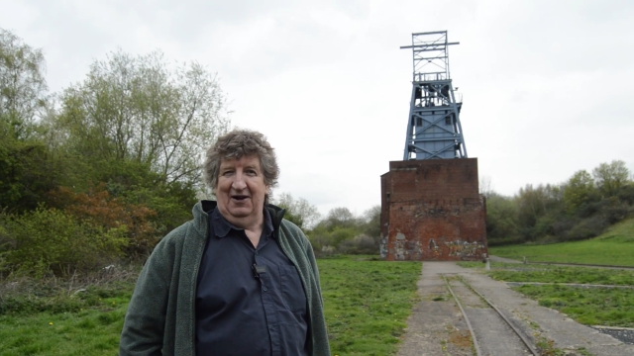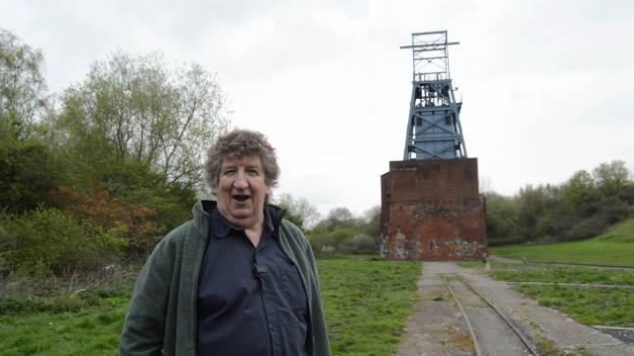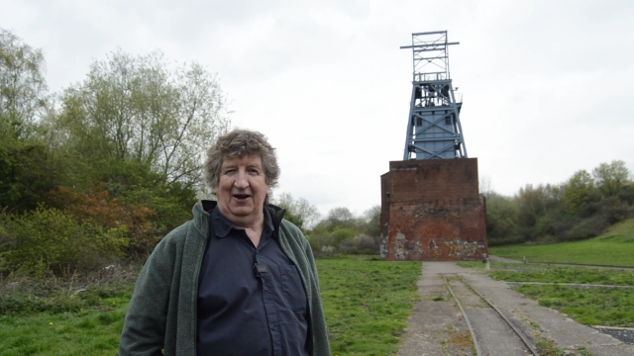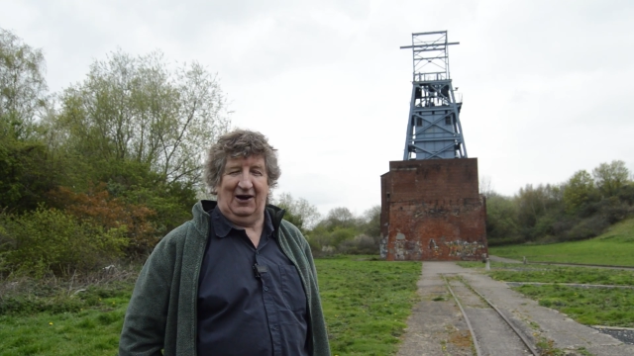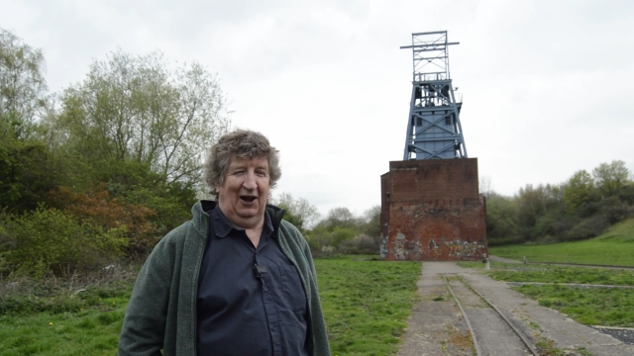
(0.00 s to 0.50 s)

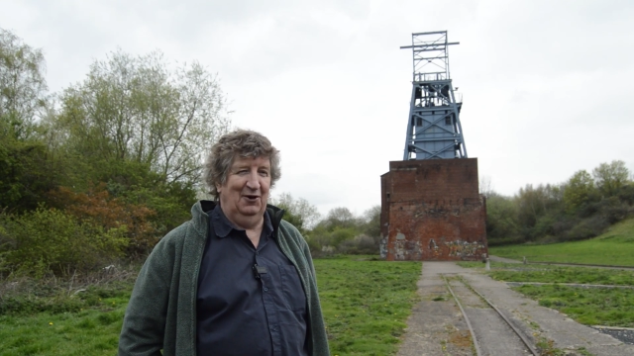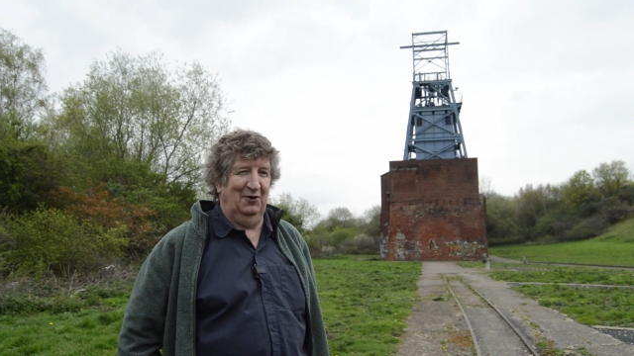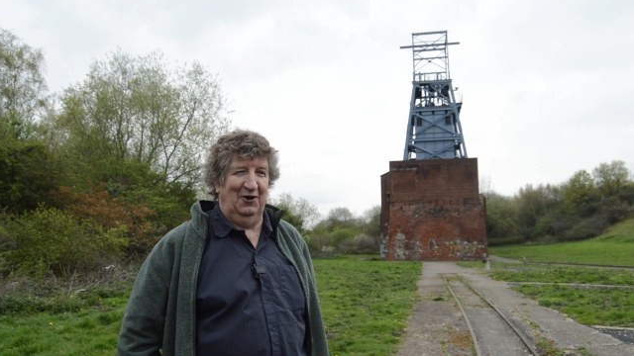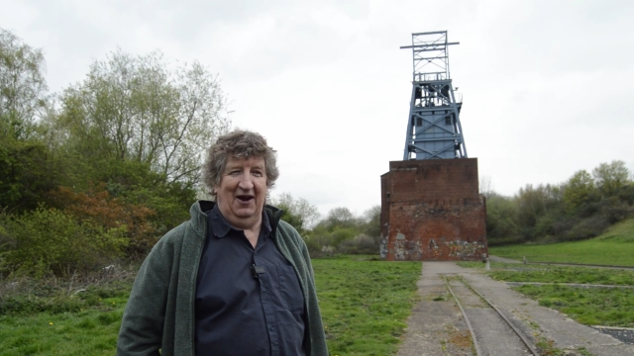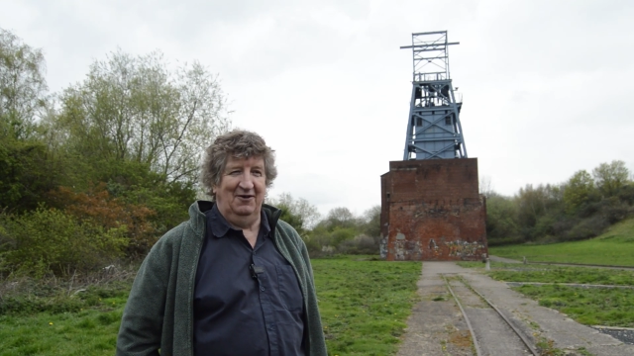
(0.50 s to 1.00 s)

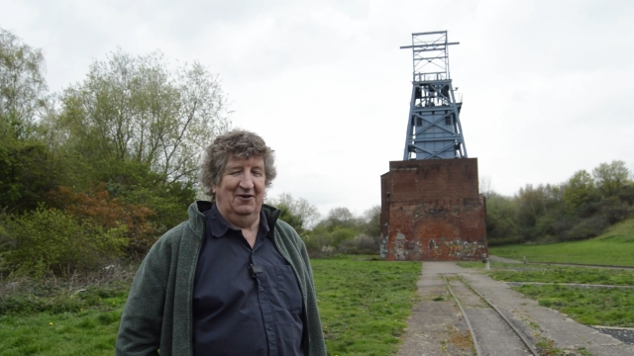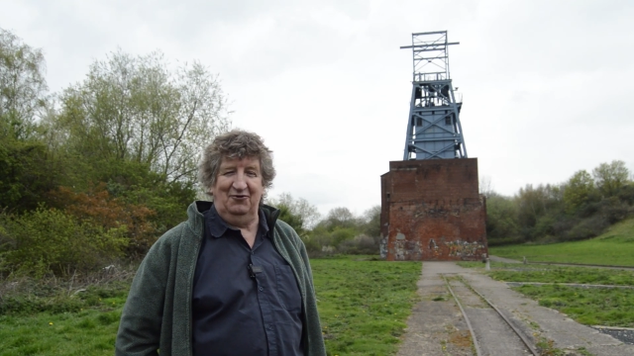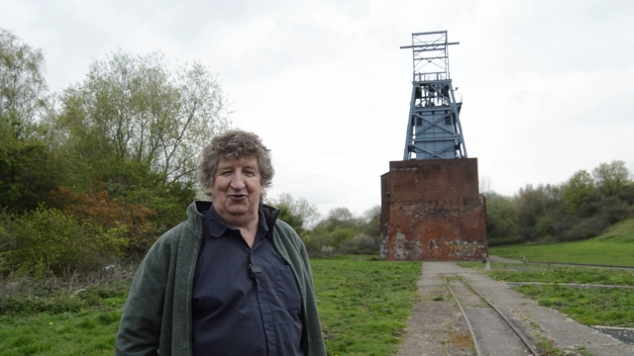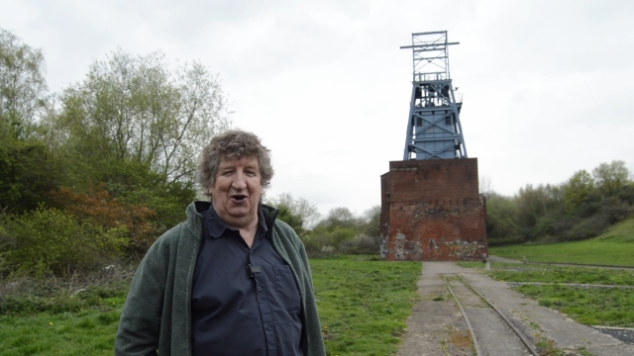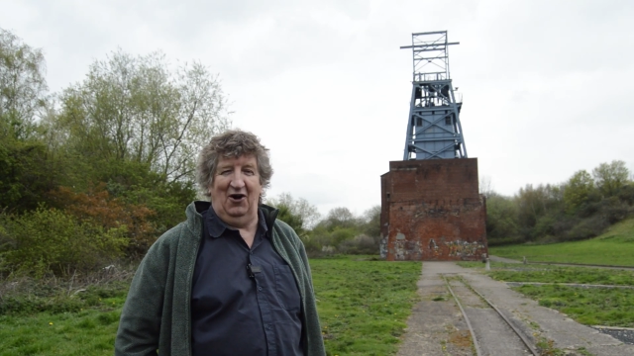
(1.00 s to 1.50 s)
including
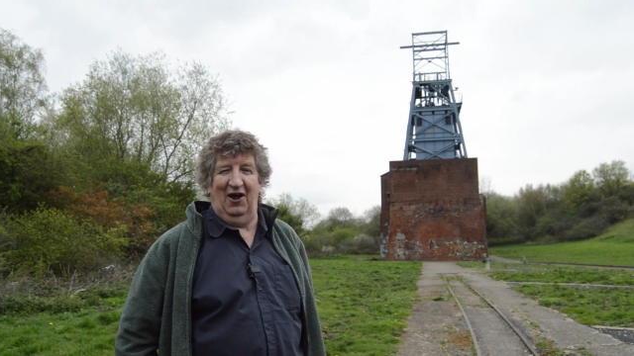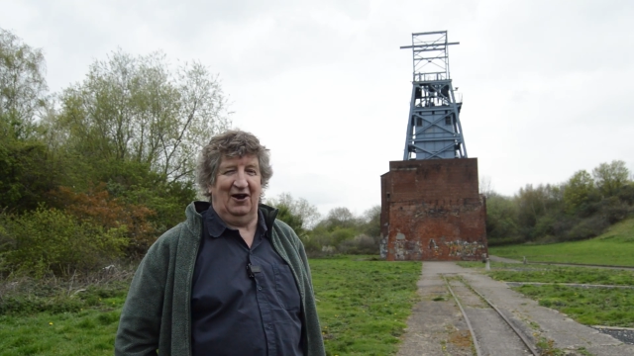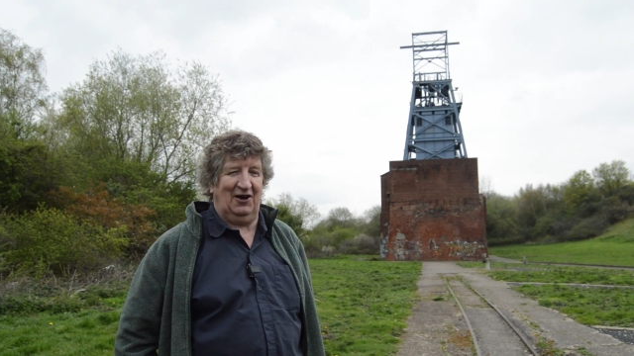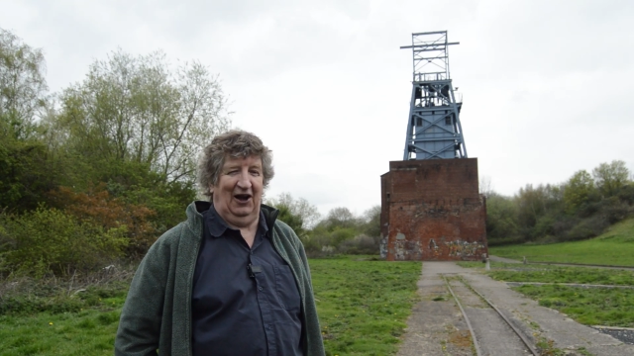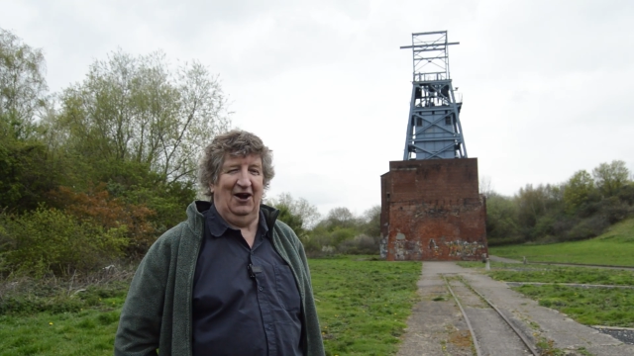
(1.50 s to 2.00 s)

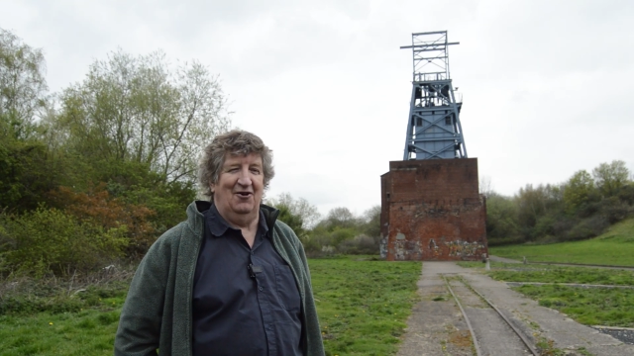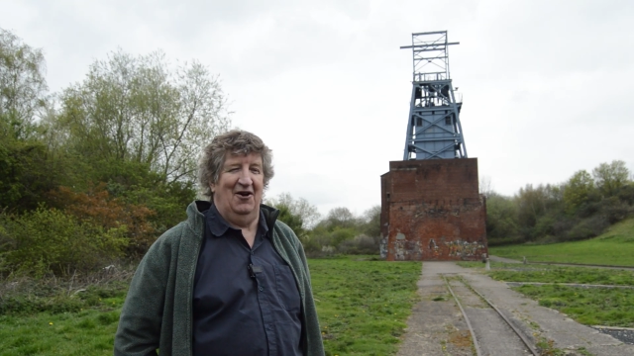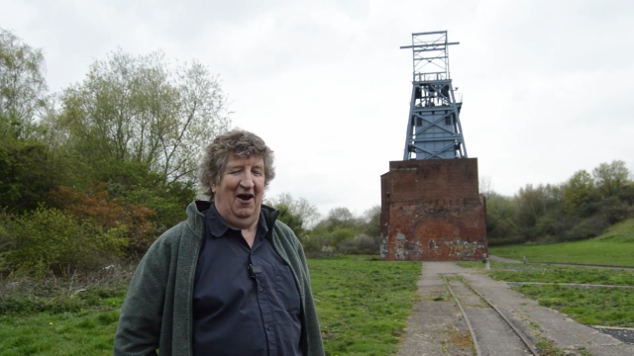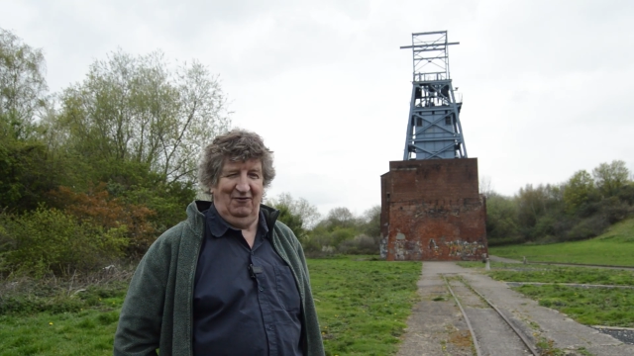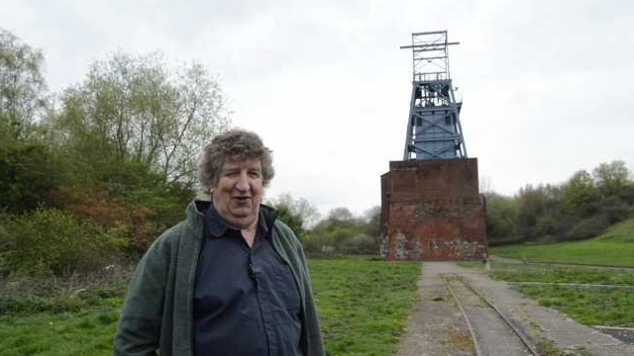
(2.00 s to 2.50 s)
toilet cleaner
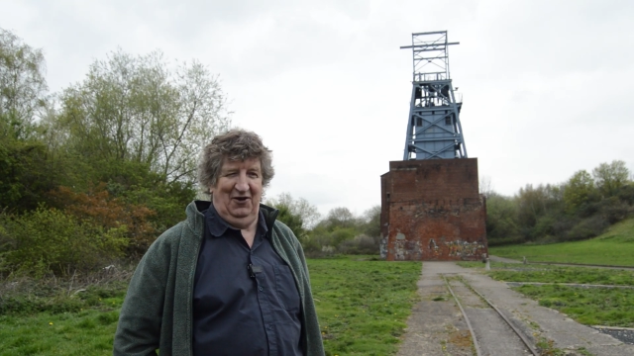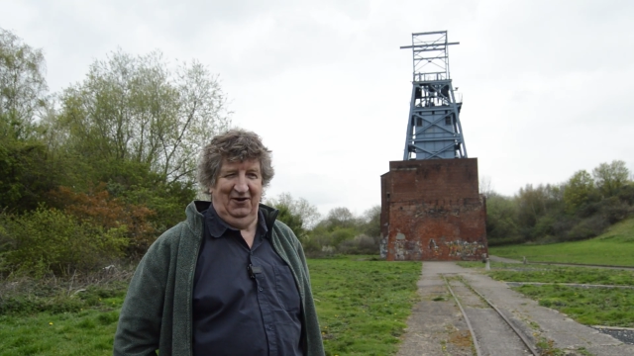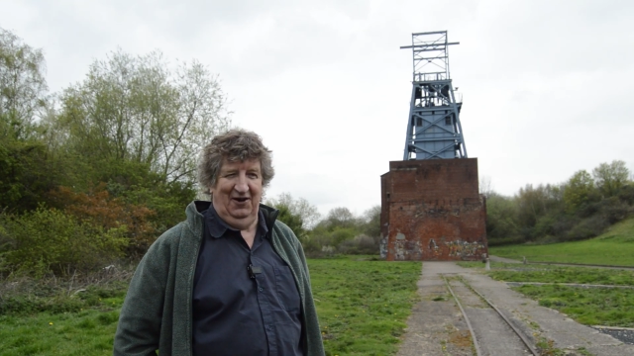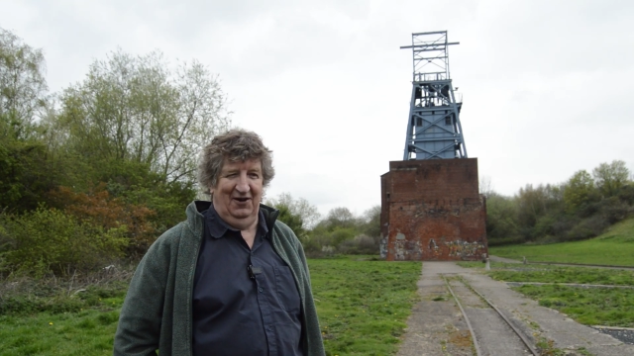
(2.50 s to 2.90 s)
and everything.